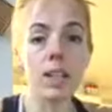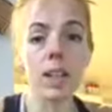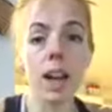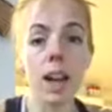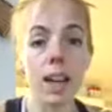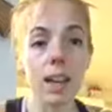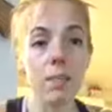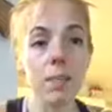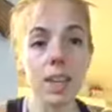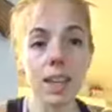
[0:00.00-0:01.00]

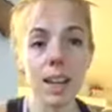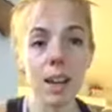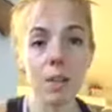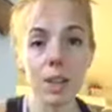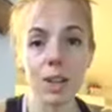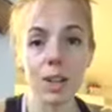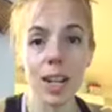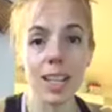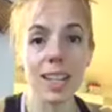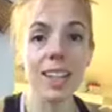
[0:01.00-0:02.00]
time uh, with your
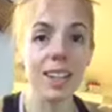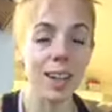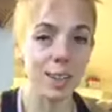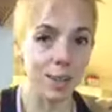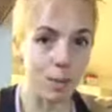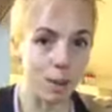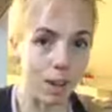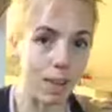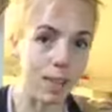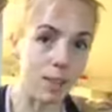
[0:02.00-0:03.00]
training, you're not doing the wrong
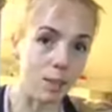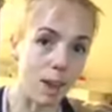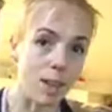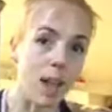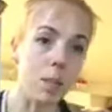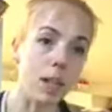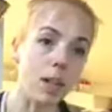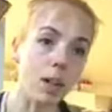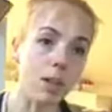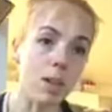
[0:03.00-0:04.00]
things at the wrong time, and you're
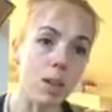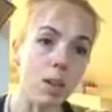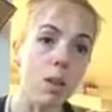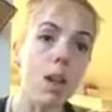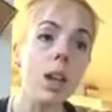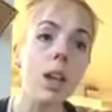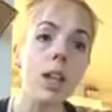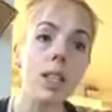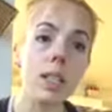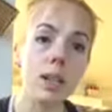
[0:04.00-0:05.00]
also
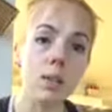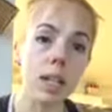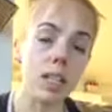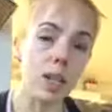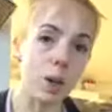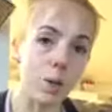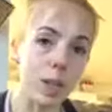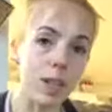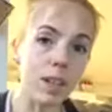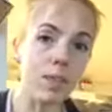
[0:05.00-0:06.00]
decreasing your
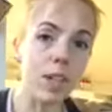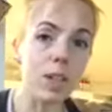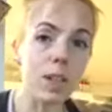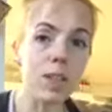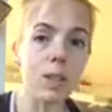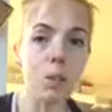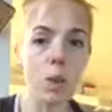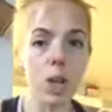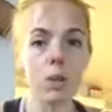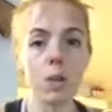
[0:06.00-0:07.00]
risk of injury. So the more
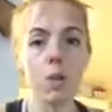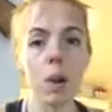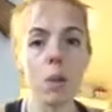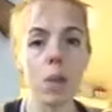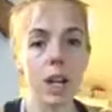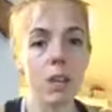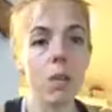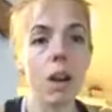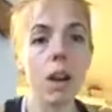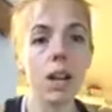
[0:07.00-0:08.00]
you know about where you
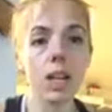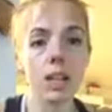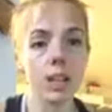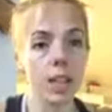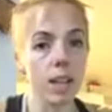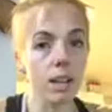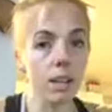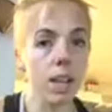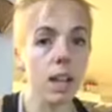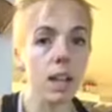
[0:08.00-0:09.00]
are in your cycle,
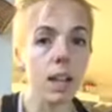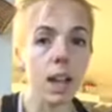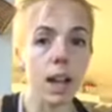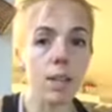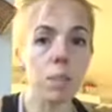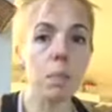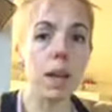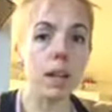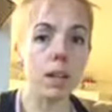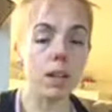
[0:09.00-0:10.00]
uh, the
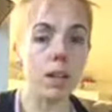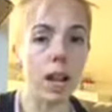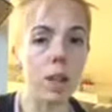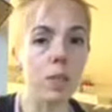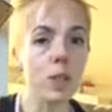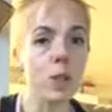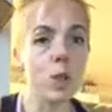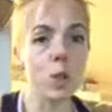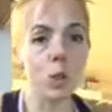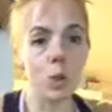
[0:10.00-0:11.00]
better you're able
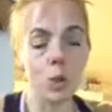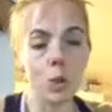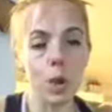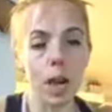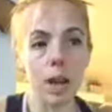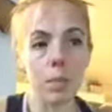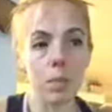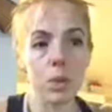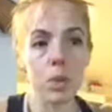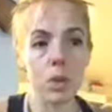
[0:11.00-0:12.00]
to um,
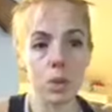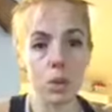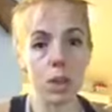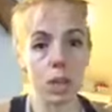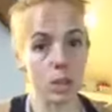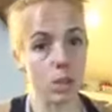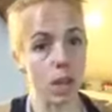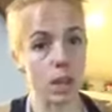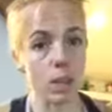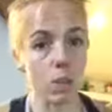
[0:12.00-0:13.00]
do things so
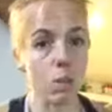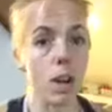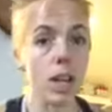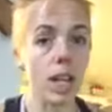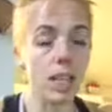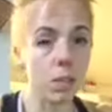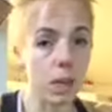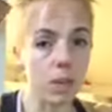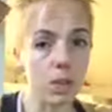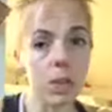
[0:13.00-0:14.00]
that you are getting the
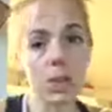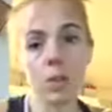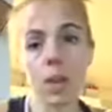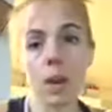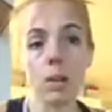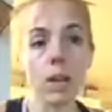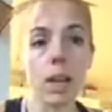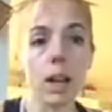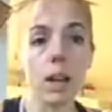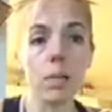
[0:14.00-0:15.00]
best results without
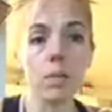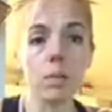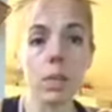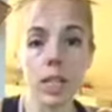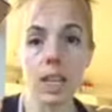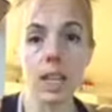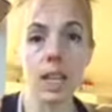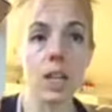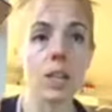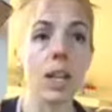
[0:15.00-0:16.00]
uh, risking
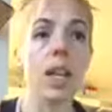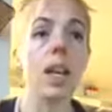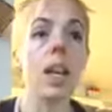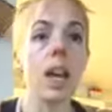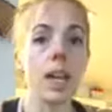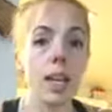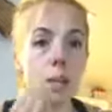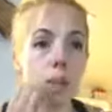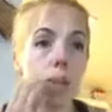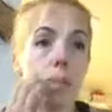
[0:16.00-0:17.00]
injury. And
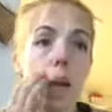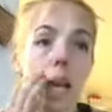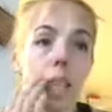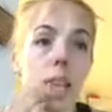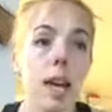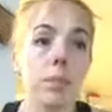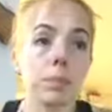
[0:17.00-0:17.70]
keeping in mind that